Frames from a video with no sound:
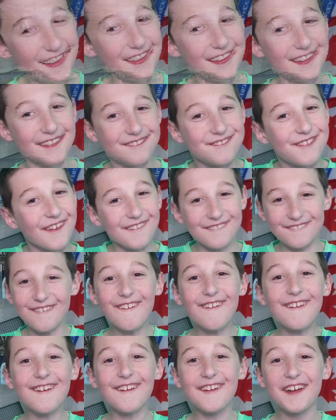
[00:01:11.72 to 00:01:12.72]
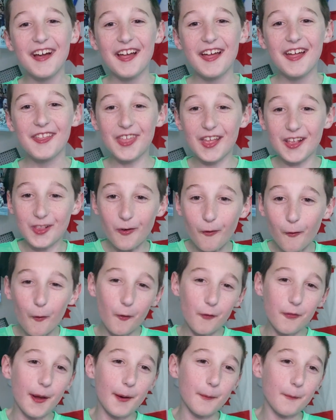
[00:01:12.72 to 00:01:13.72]
day before the
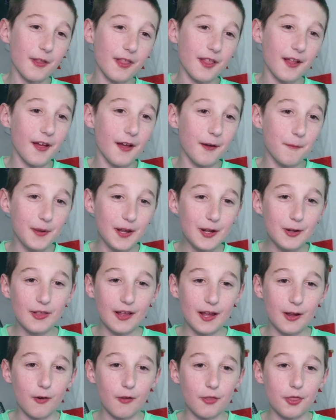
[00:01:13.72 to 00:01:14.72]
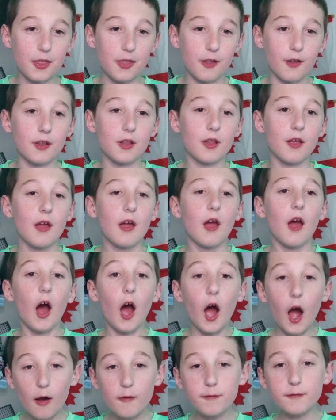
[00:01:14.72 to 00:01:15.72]
tour, there was a music concert.
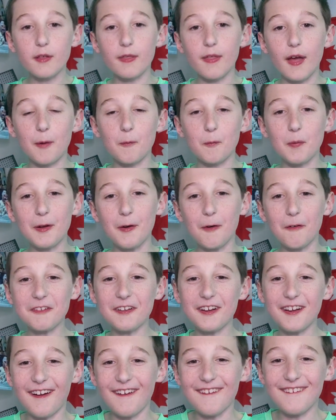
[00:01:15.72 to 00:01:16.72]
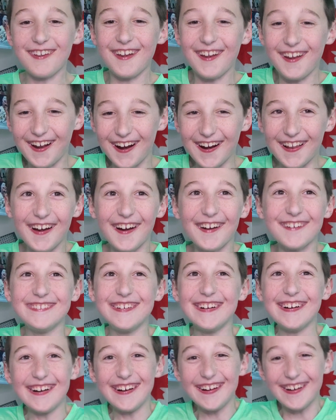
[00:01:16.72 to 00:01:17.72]
After that, we got to go
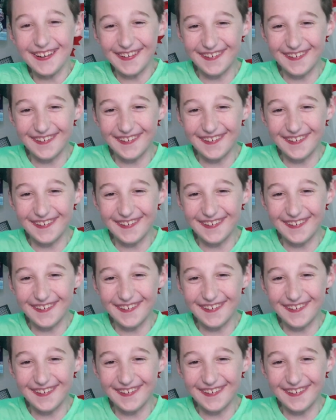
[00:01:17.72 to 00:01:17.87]
to